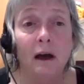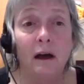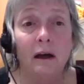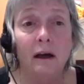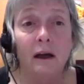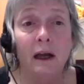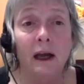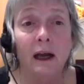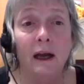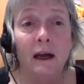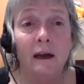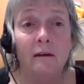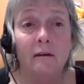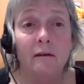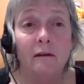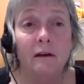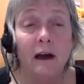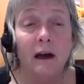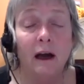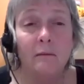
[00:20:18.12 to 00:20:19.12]

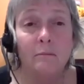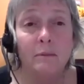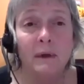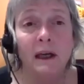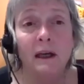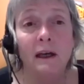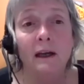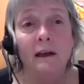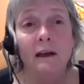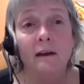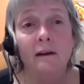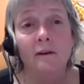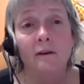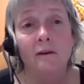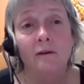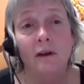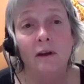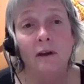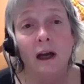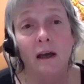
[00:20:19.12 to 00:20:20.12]
and
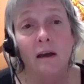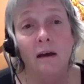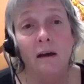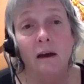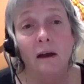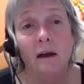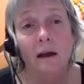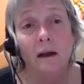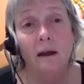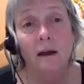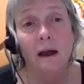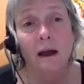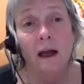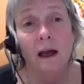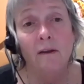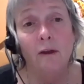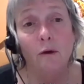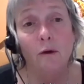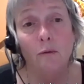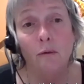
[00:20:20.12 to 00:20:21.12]
diabetes, and
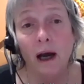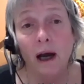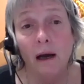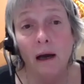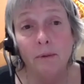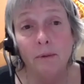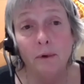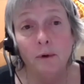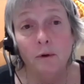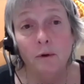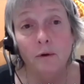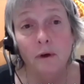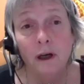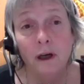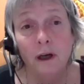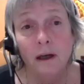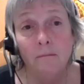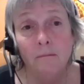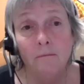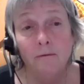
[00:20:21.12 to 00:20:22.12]
the RAP
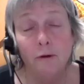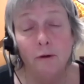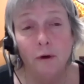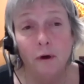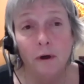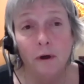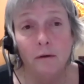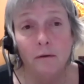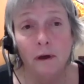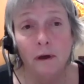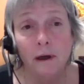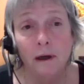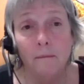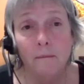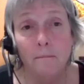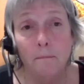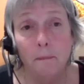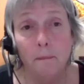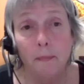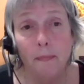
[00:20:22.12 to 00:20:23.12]
program for
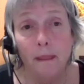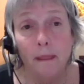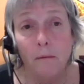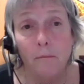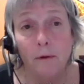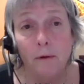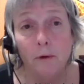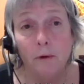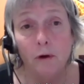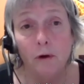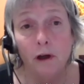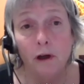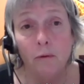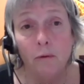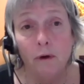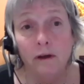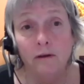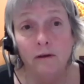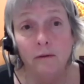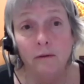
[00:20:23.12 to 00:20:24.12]

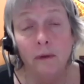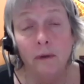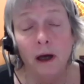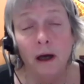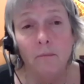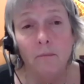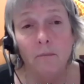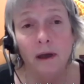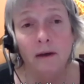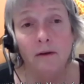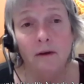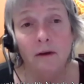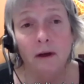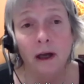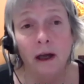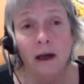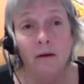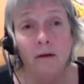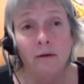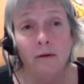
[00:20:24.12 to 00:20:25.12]
promoting mental
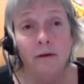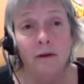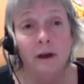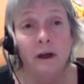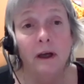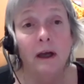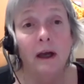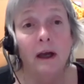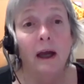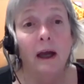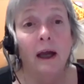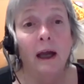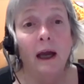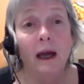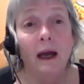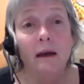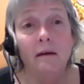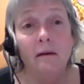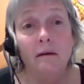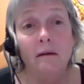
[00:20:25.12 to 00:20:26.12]
health,
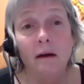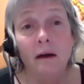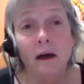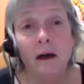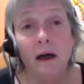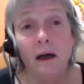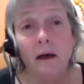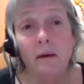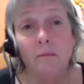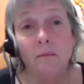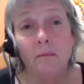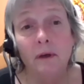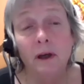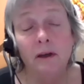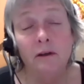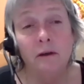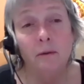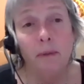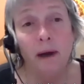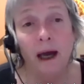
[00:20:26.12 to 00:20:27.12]
and
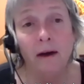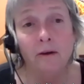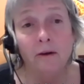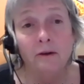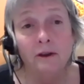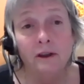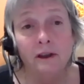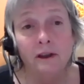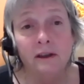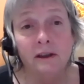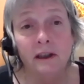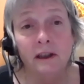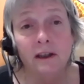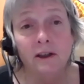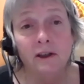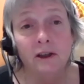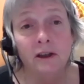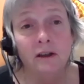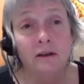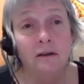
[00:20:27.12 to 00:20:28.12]
tobacco
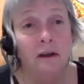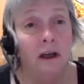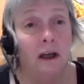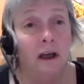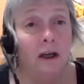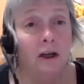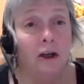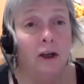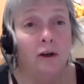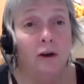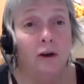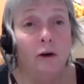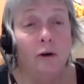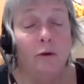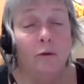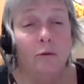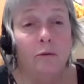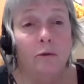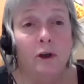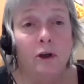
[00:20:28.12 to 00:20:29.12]
cessation.
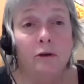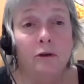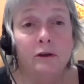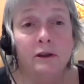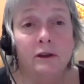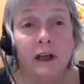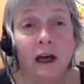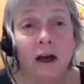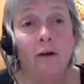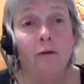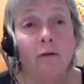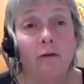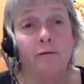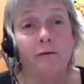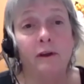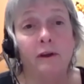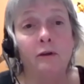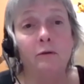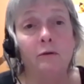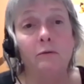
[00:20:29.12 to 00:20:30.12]
Yourself,
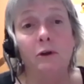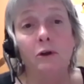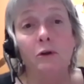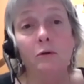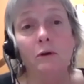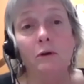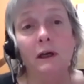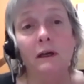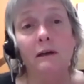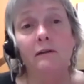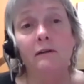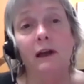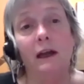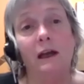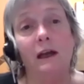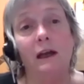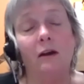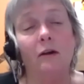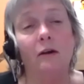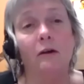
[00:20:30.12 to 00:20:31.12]
you can
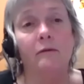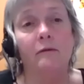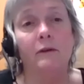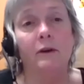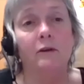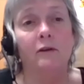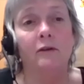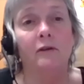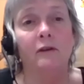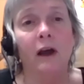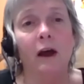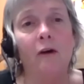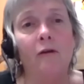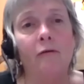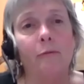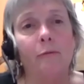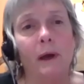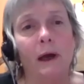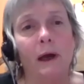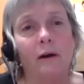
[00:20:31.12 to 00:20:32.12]
take care of
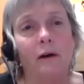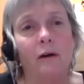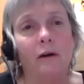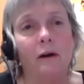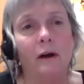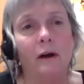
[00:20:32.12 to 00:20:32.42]
yourself better,